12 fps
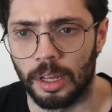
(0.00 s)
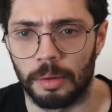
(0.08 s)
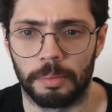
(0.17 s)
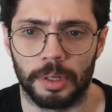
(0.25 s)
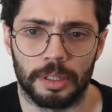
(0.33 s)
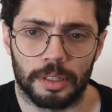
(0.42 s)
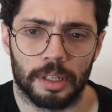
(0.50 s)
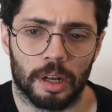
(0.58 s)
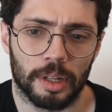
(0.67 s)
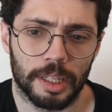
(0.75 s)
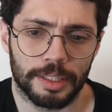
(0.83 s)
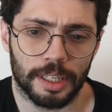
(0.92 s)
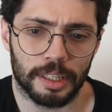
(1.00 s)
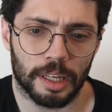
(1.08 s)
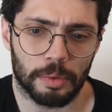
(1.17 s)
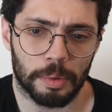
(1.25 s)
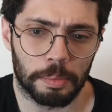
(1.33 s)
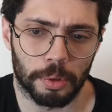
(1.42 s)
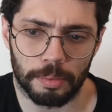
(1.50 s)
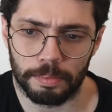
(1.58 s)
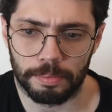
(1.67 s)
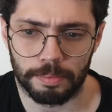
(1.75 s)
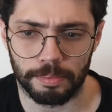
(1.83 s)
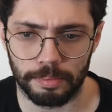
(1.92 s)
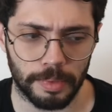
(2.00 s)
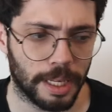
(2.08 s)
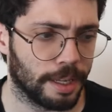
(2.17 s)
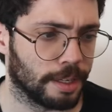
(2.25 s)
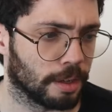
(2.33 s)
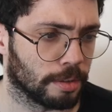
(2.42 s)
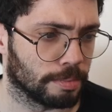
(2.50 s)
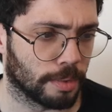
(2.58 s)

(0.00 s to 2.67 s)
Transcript: But now let's say that we put any